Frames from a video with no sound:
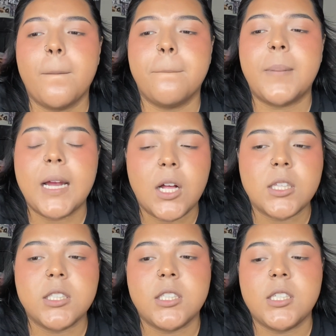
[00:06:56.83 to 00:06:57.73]

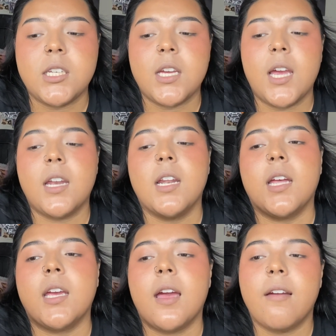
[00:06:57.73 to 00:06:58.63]
biology and
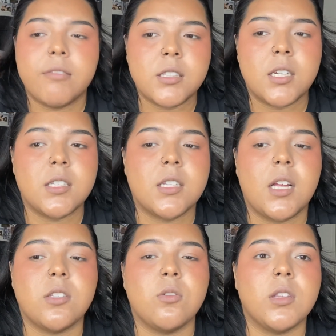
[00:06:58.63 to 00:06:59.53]
like every science
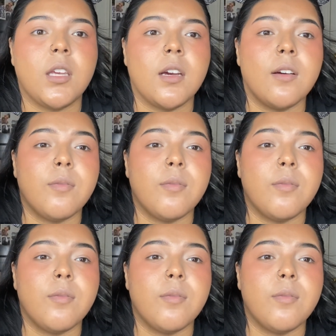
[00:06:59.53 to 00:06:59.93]
class you could think of.